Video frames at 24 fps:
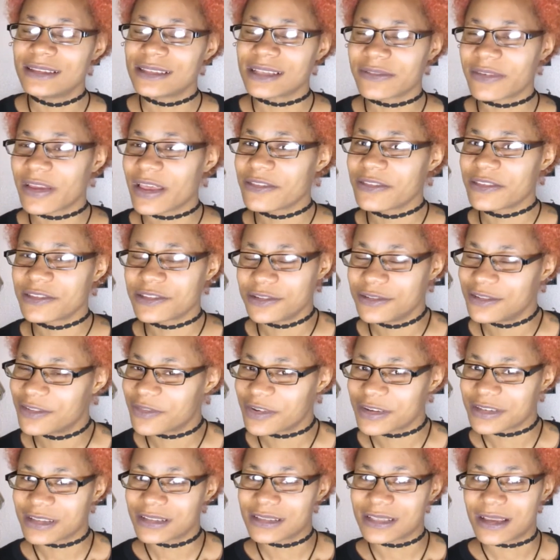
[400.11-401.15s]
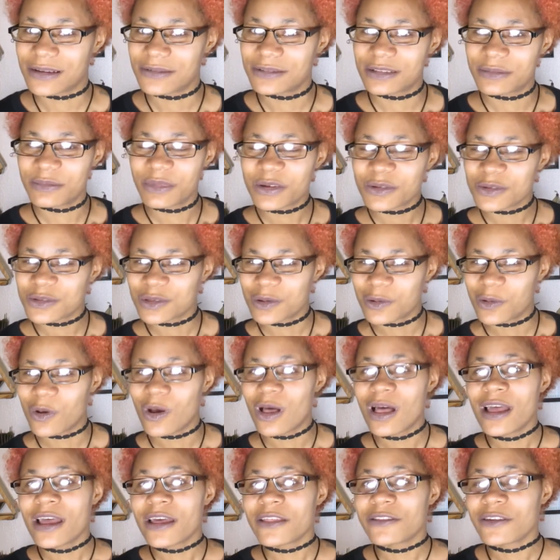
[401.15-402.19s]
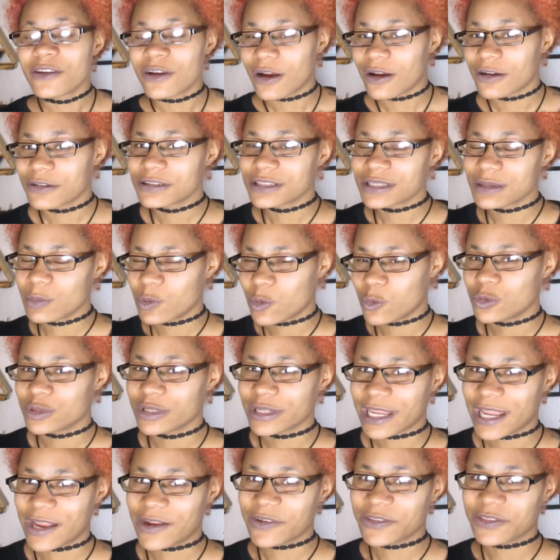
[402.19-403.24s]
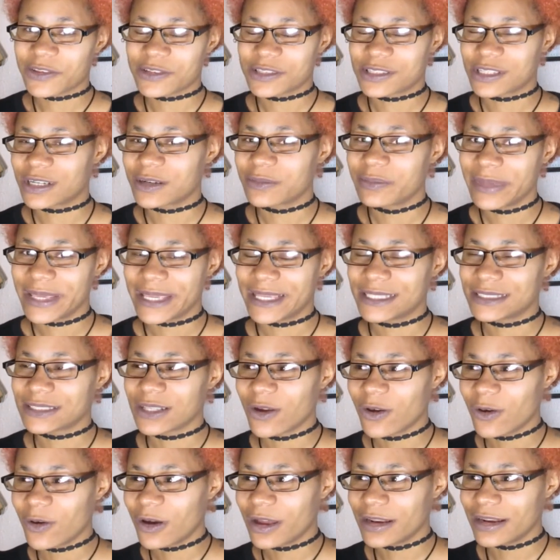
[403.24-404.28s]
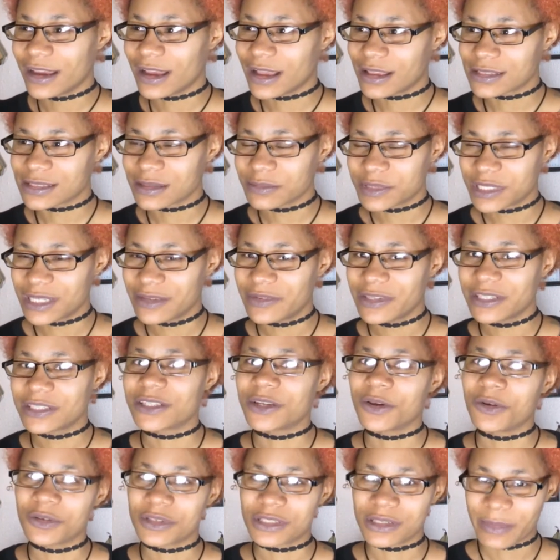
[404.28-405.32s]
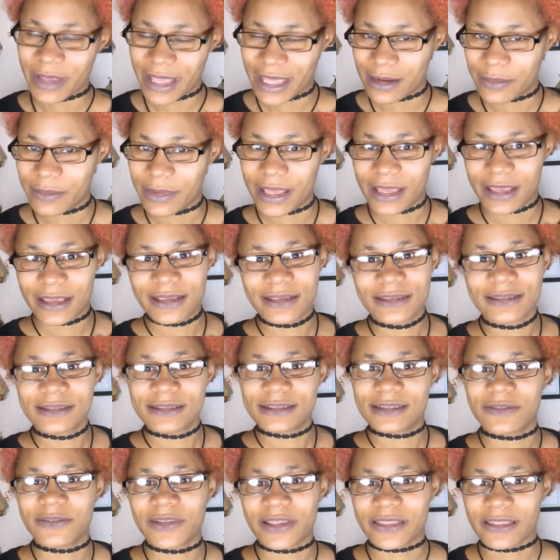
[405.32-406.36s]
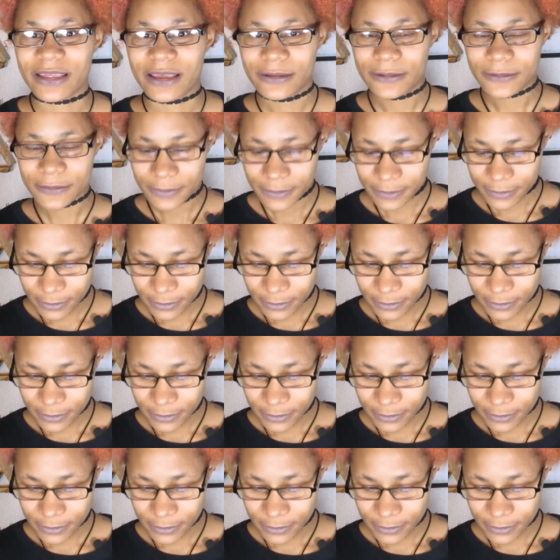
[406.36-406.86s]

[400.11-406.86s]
I've had this universe since I was in middle school, there are some older characters that are based on some TV shows, some anime, stuff like that.